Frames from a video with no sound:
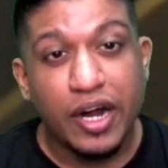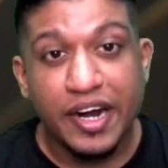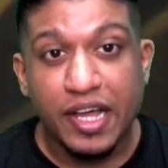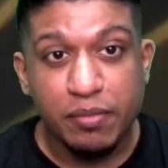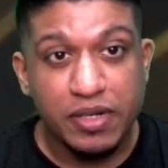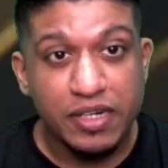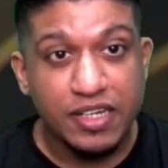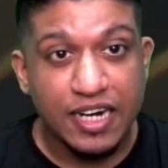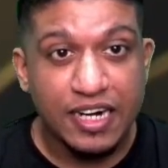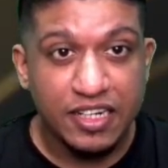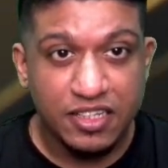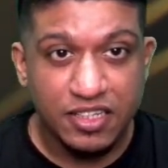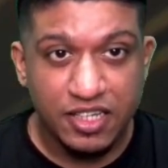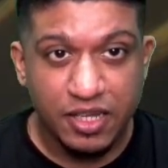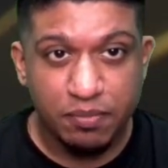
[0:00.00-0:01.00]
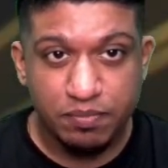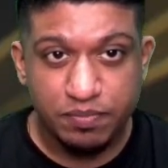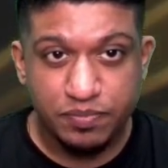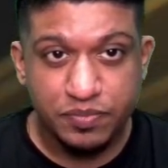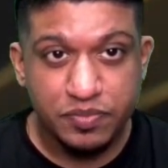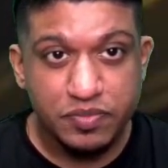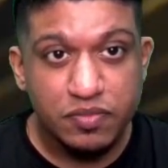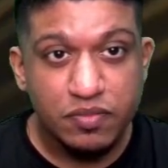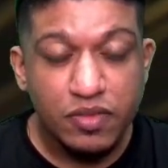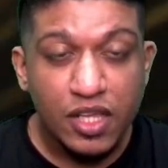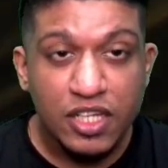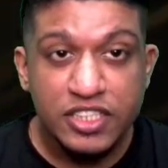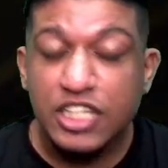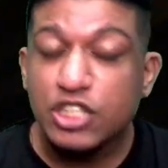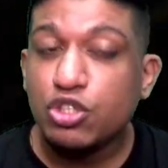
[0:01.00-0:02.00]
I've been grinding the game
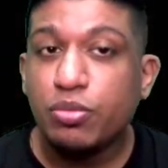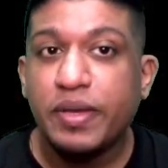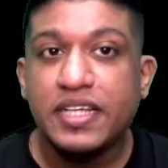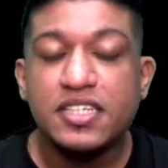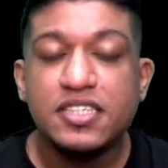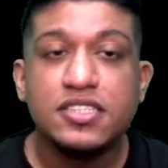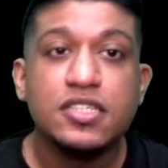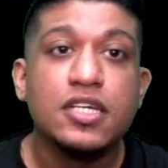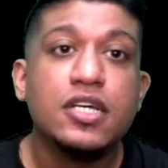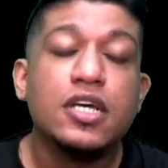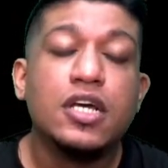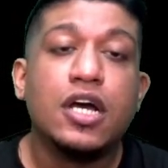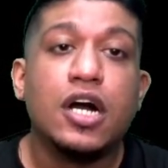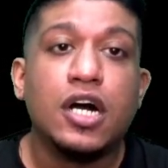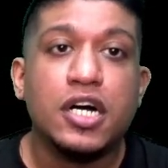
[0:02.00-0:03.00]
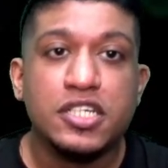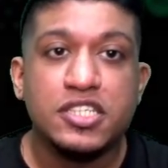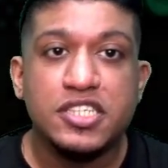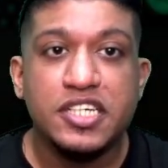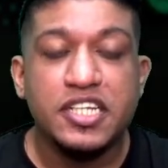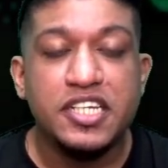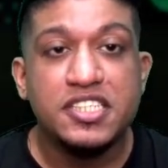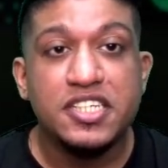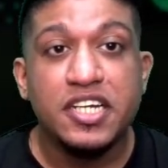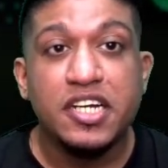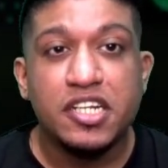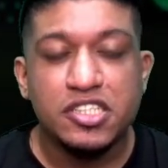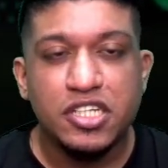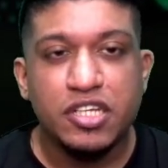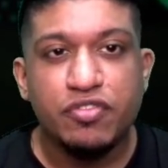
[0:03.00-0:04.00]
just to make this series
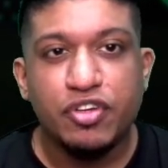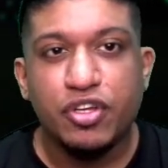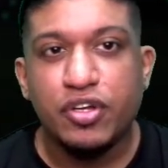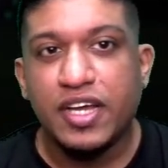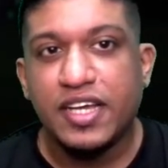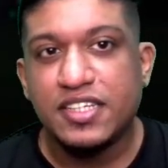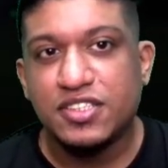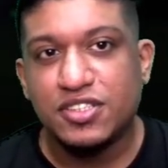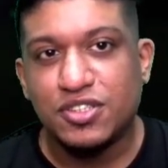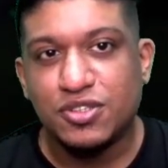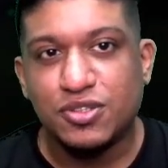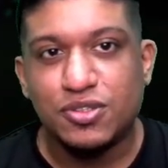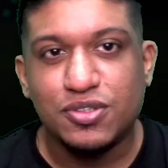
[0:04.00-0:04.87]
interesting for you guys. So